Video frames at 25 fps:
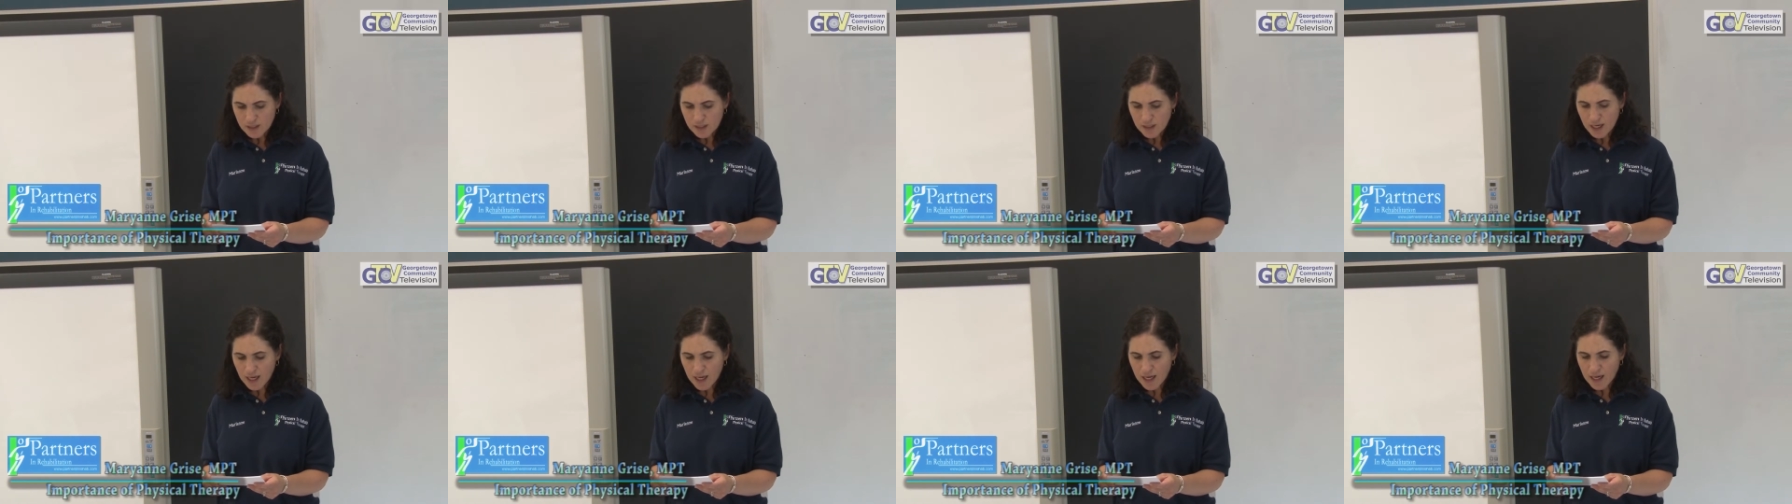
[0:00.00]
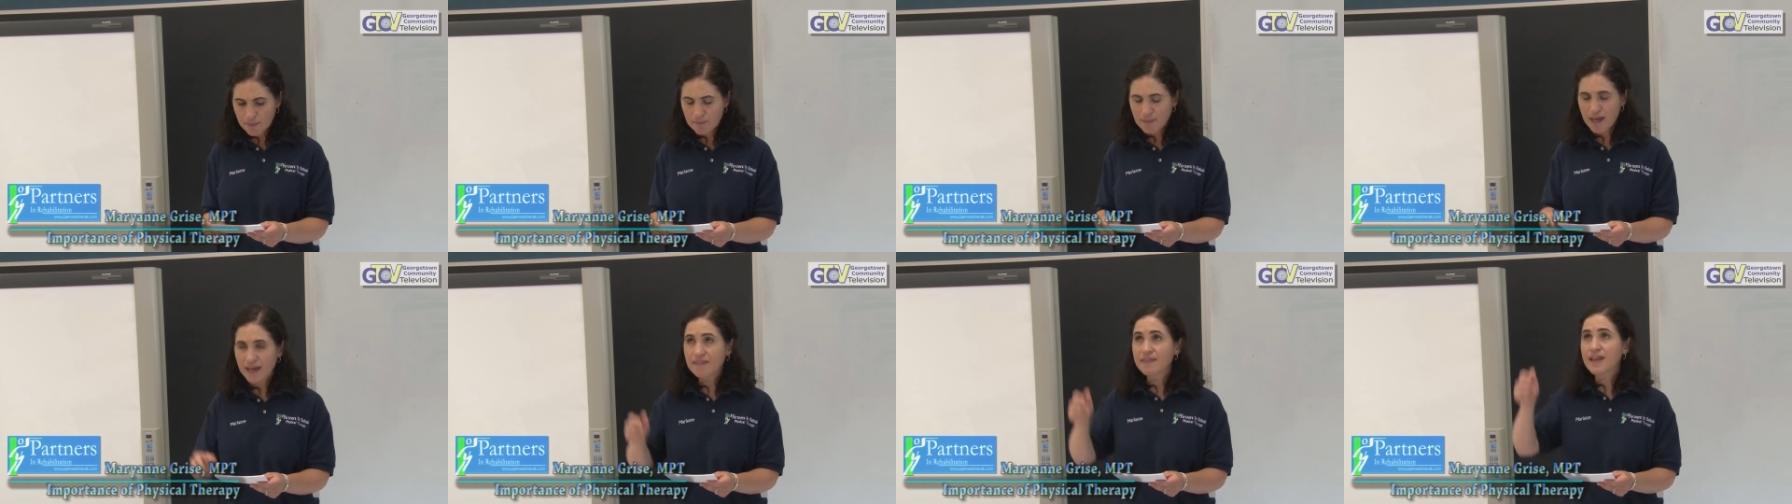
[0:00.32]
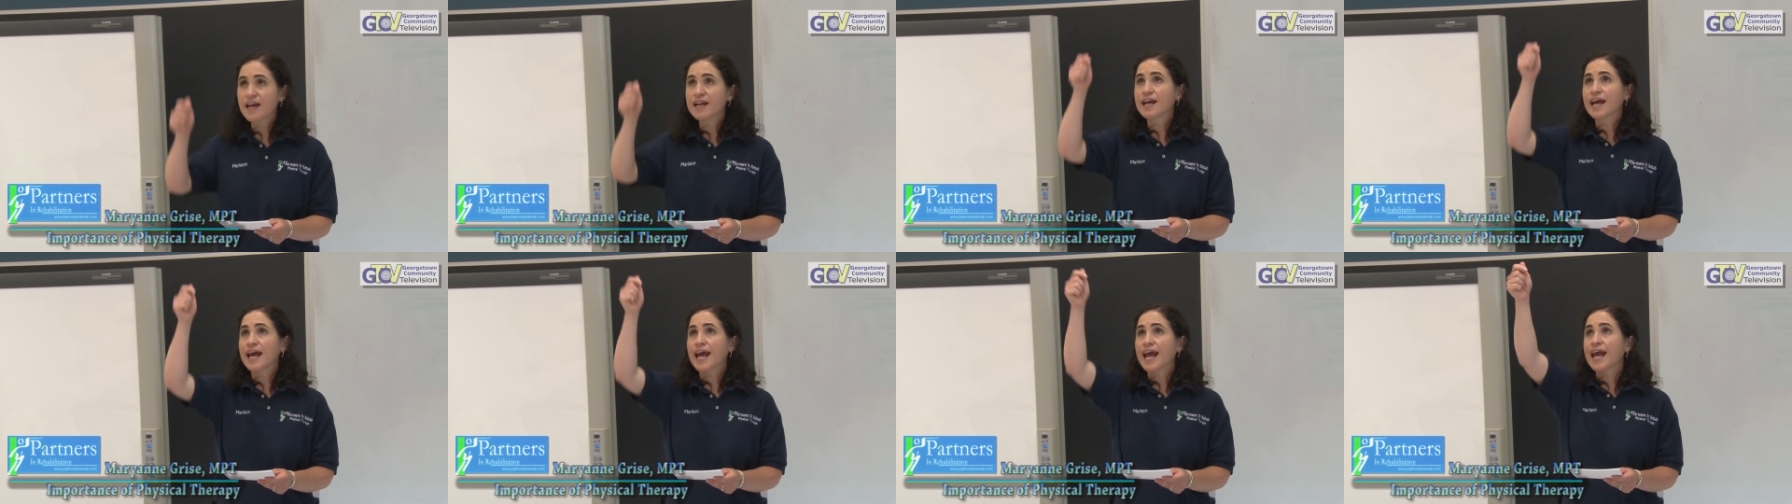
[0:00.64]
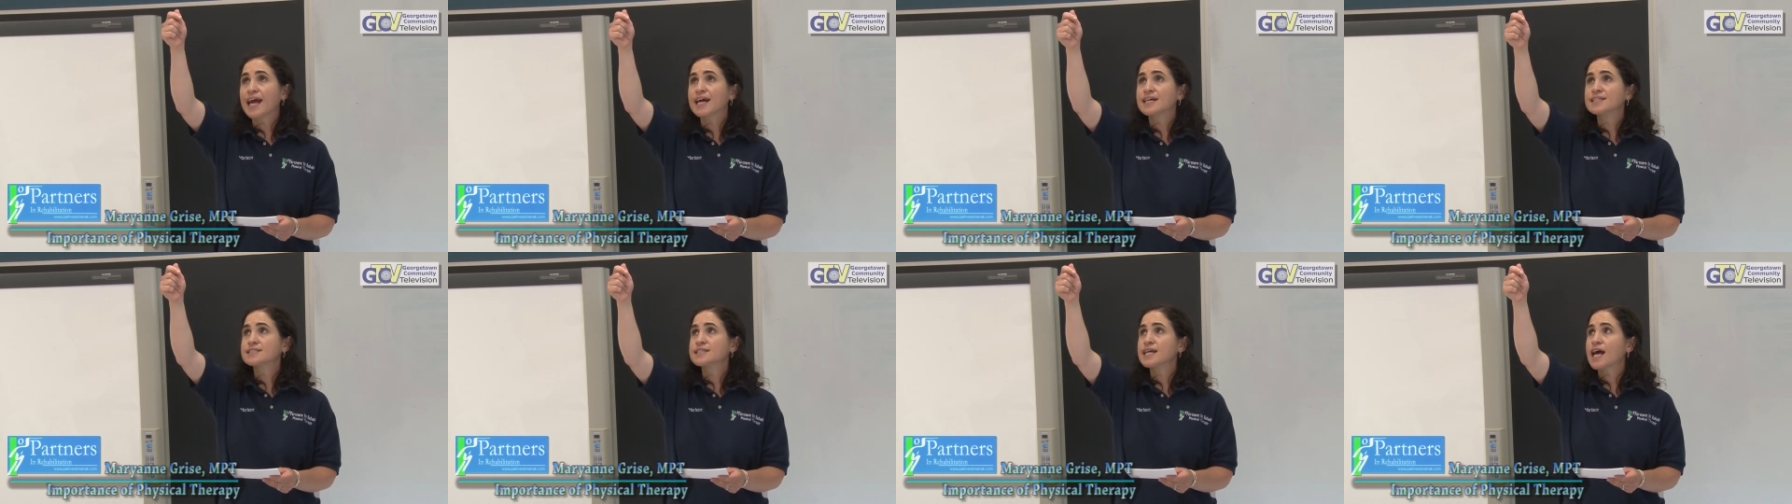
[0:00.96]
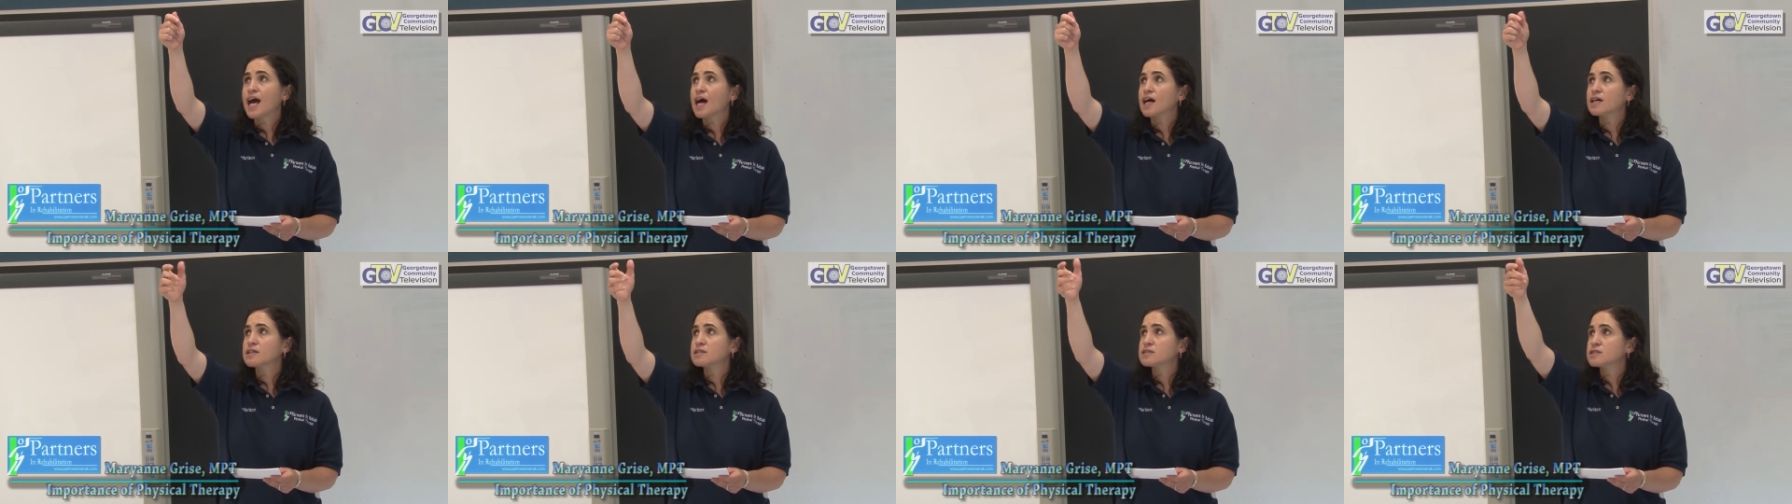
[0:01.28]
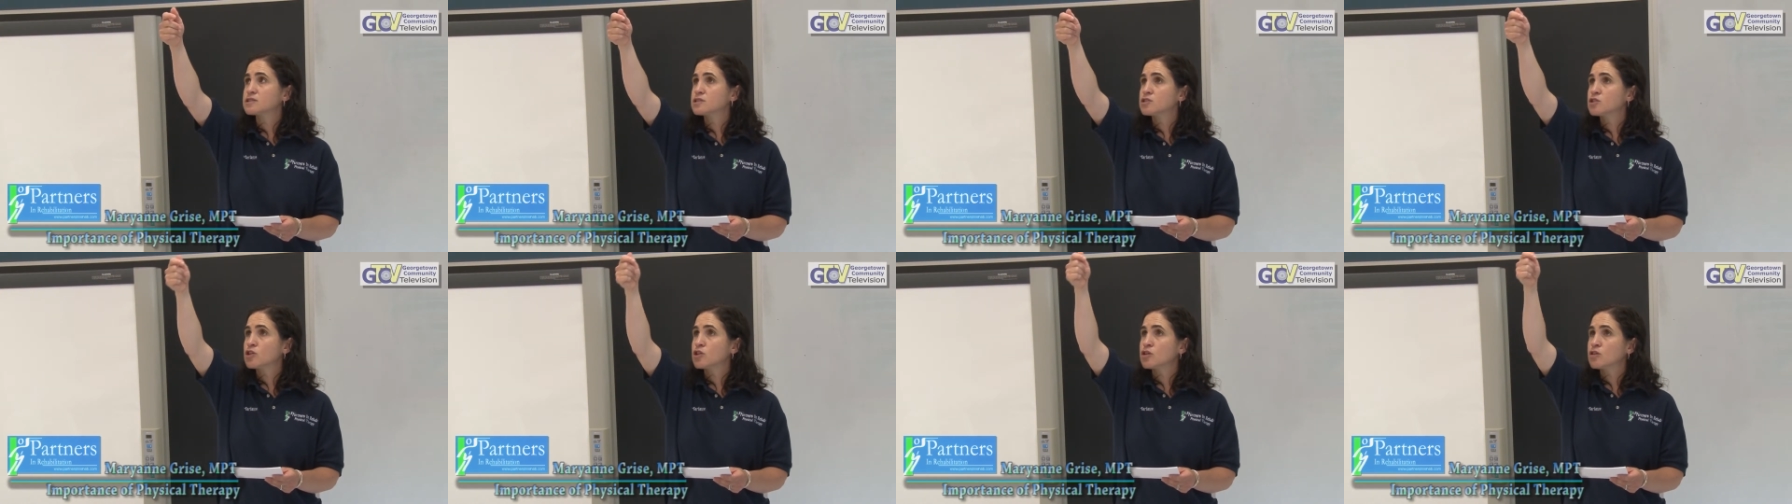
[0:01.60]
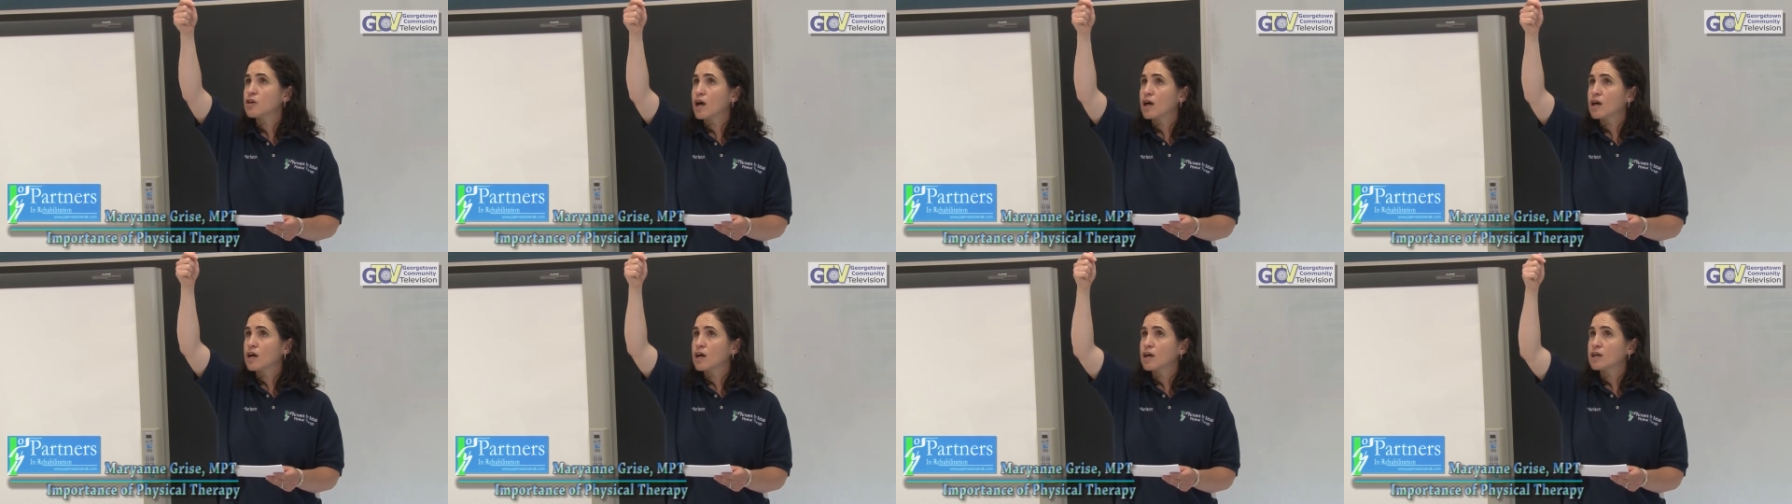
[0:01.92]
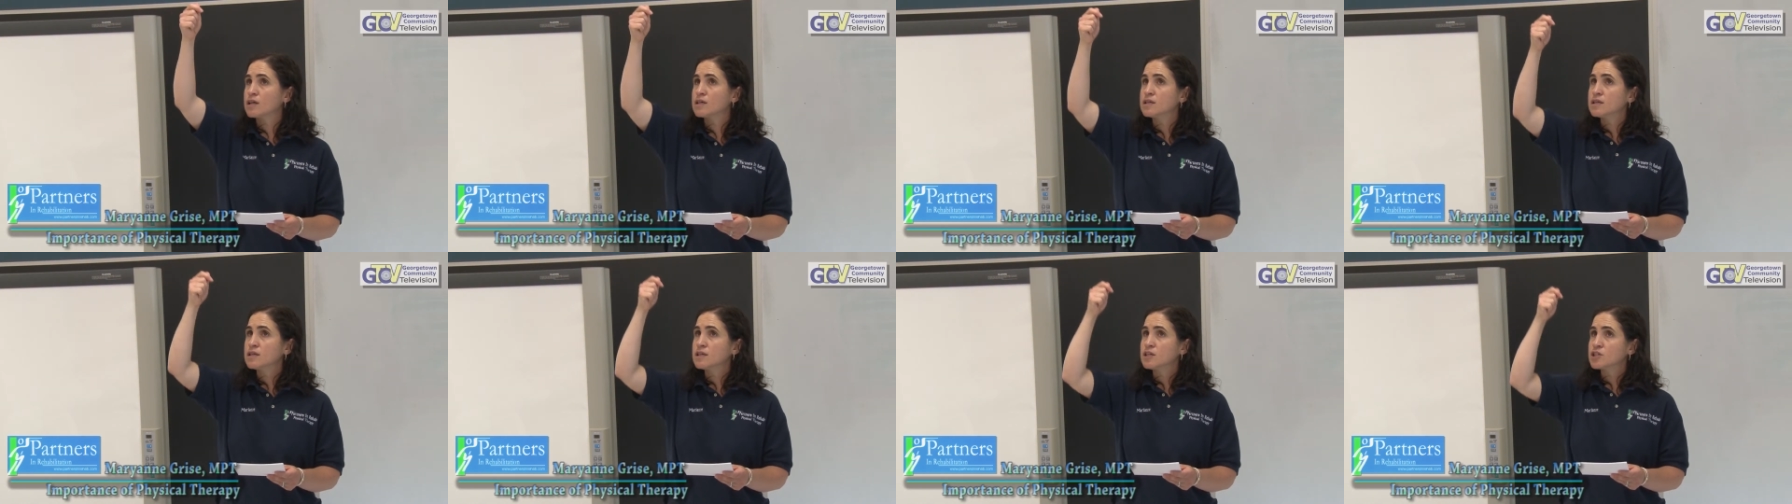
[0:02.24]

Um, and then a handheld uh,